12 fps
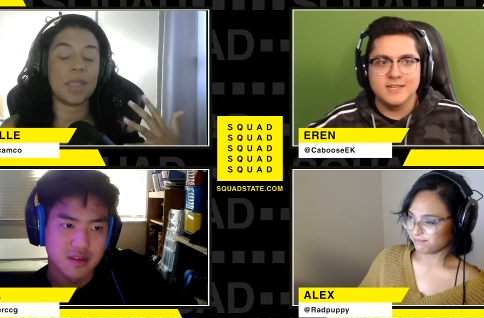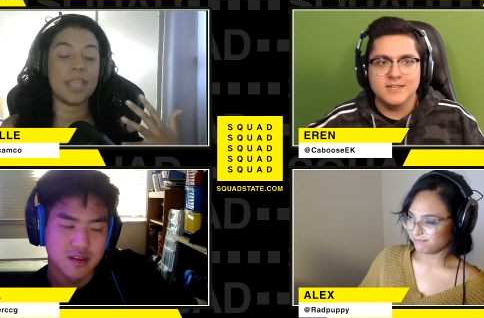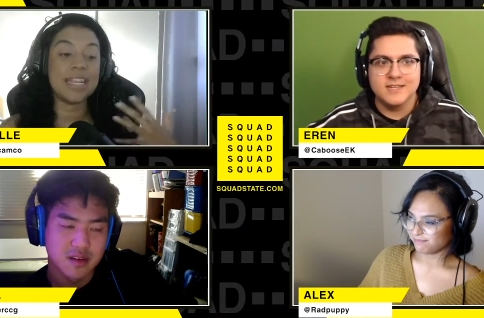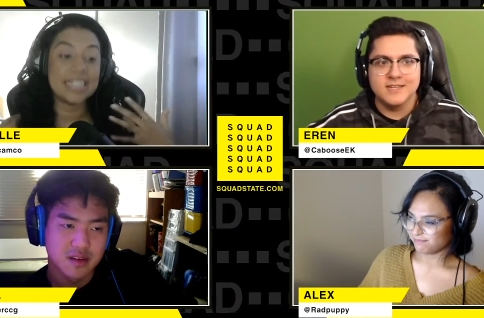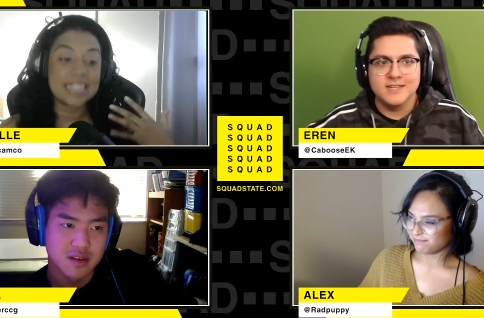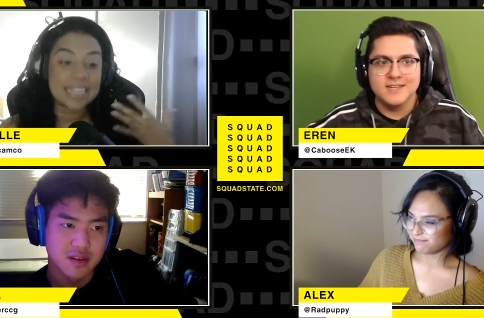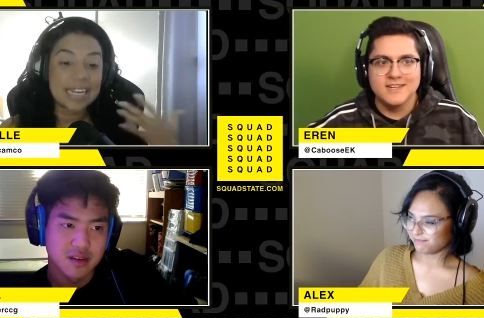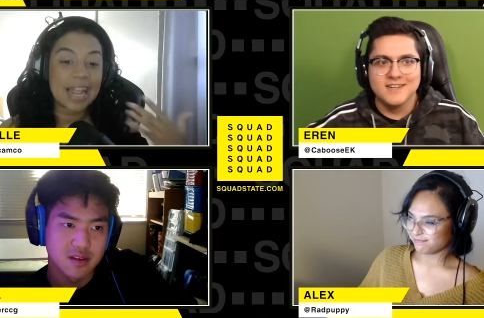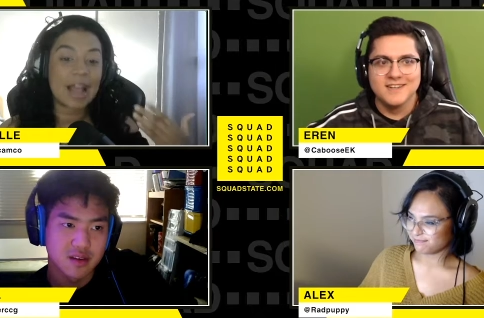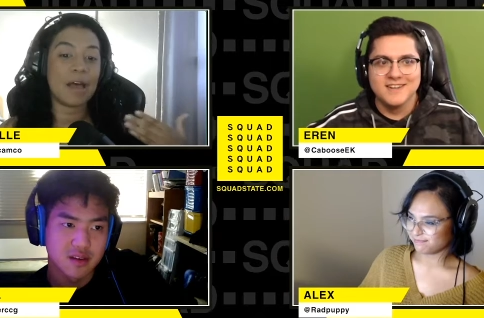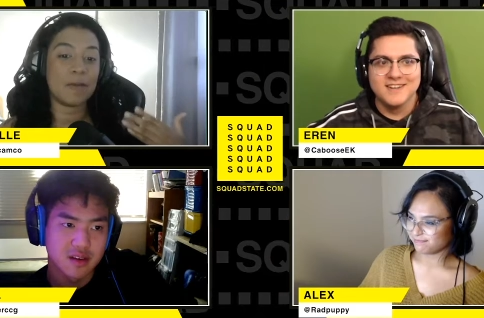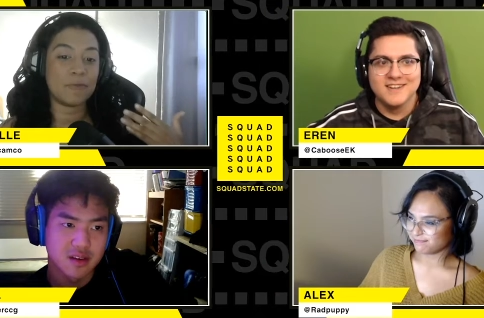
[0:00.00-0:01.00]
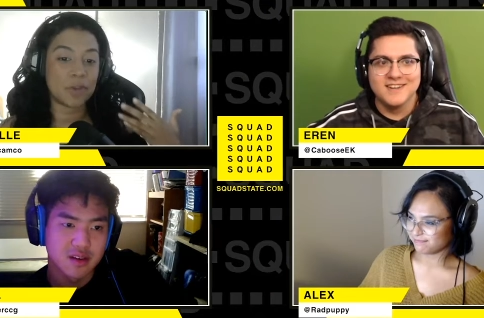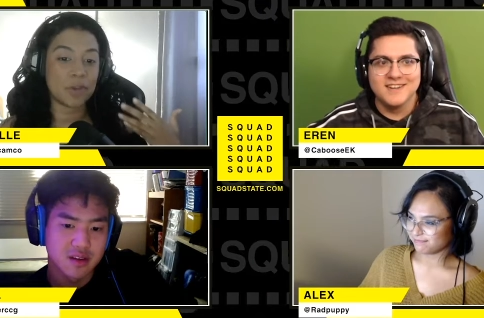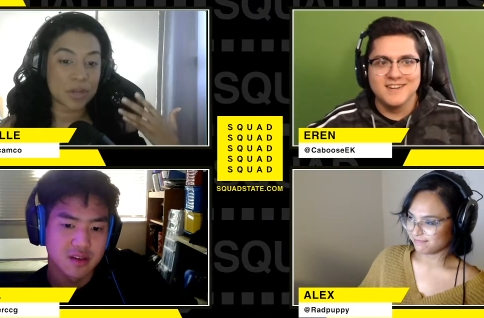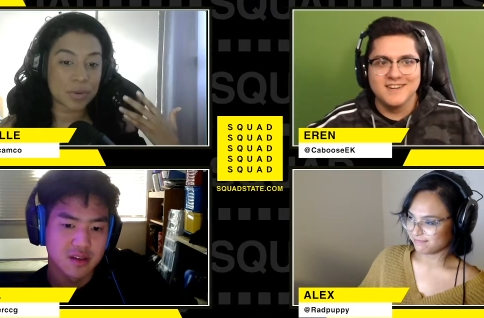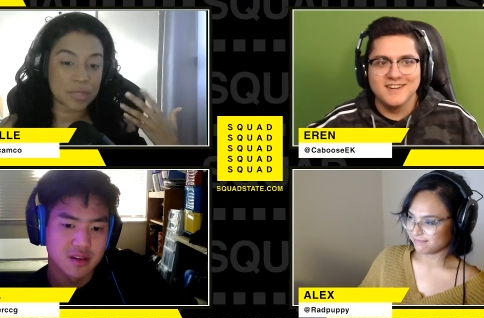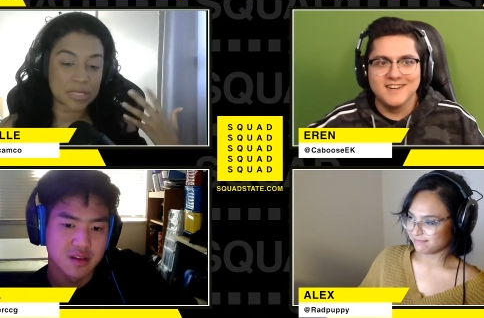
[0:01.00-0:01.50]
Speaker 1: He did have
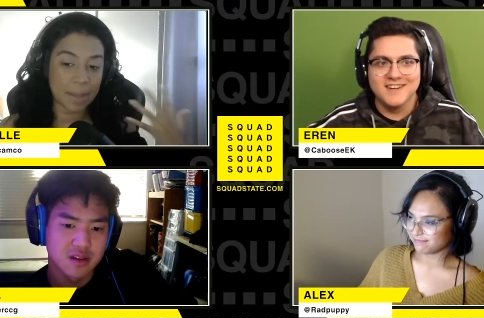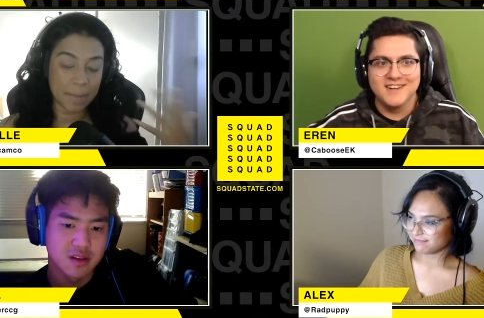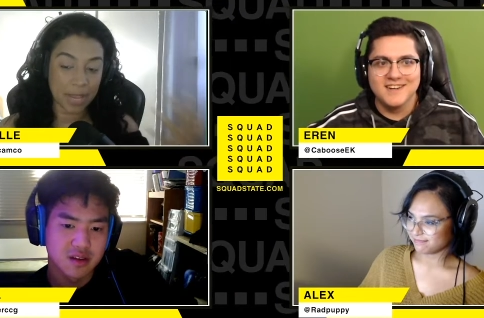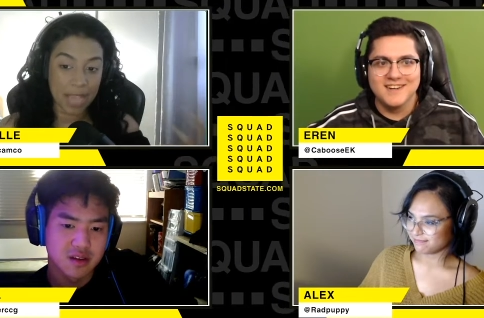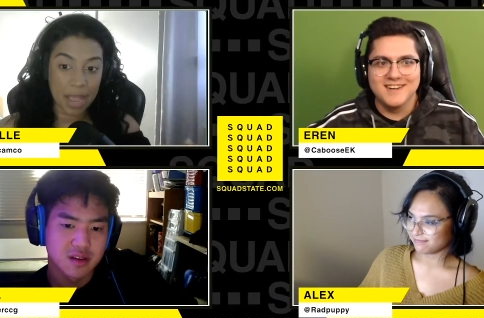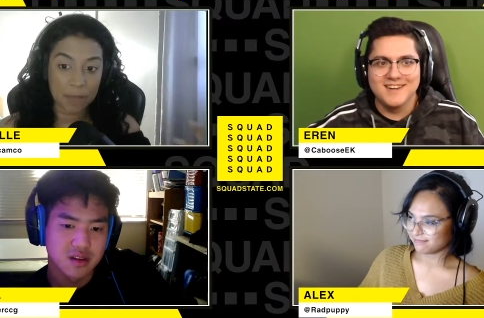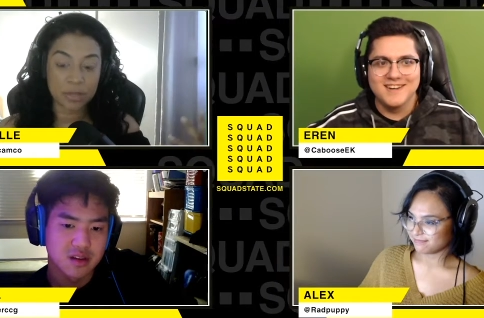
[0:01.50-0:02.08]
news coming out.